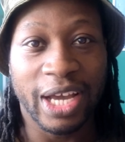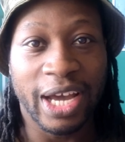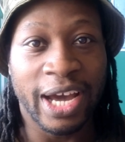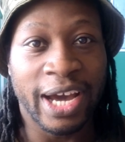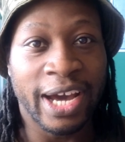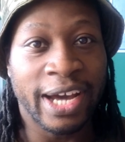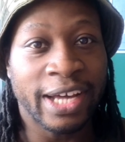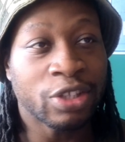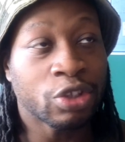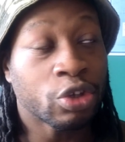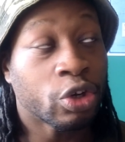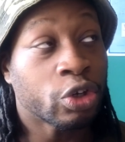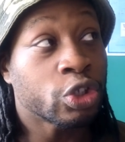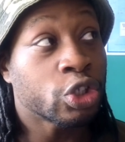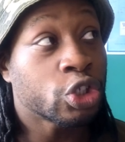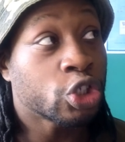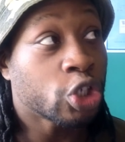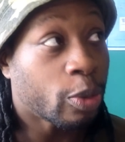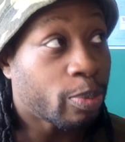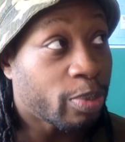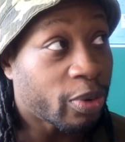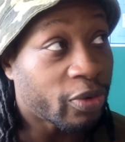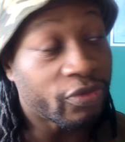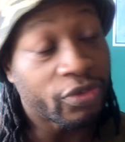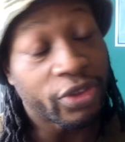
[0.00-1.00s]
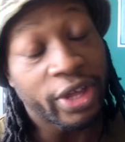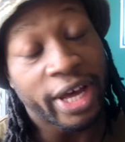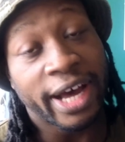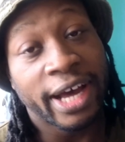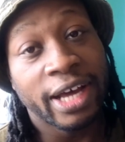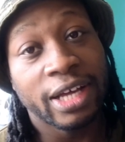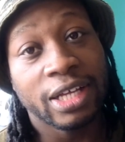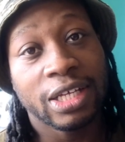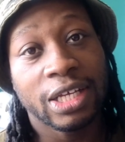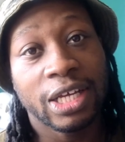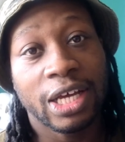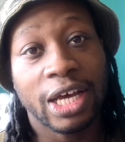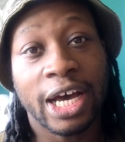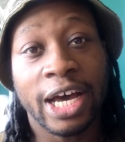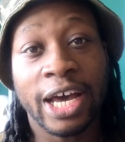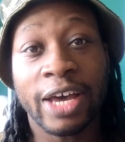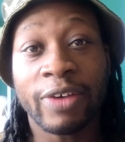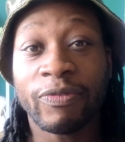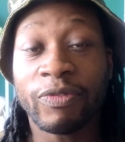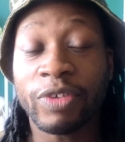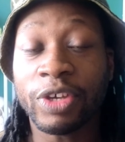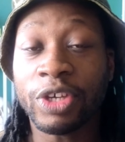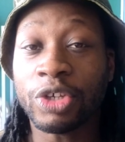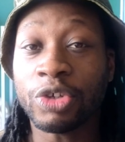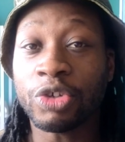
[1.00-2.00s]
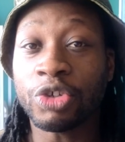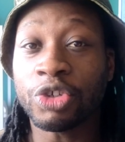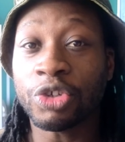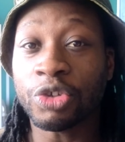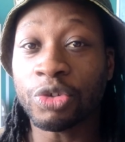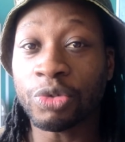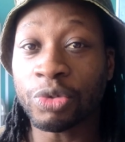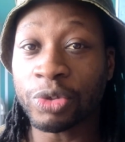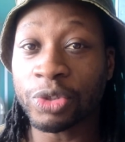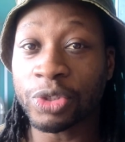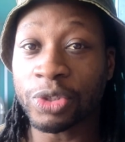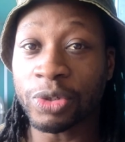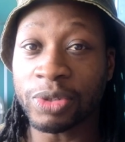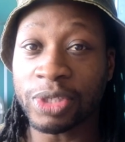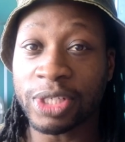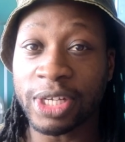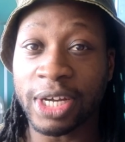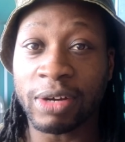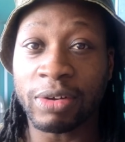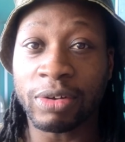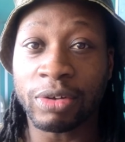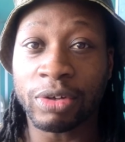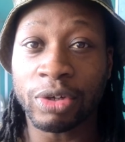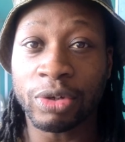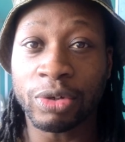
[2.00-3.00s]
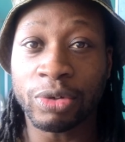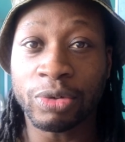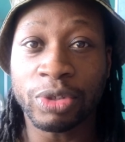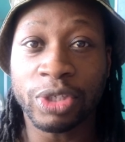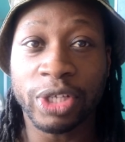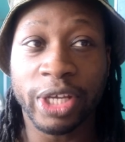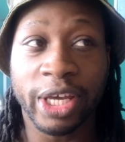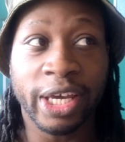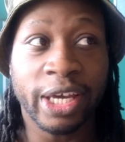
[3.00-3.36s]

And on top of that, I think you should also download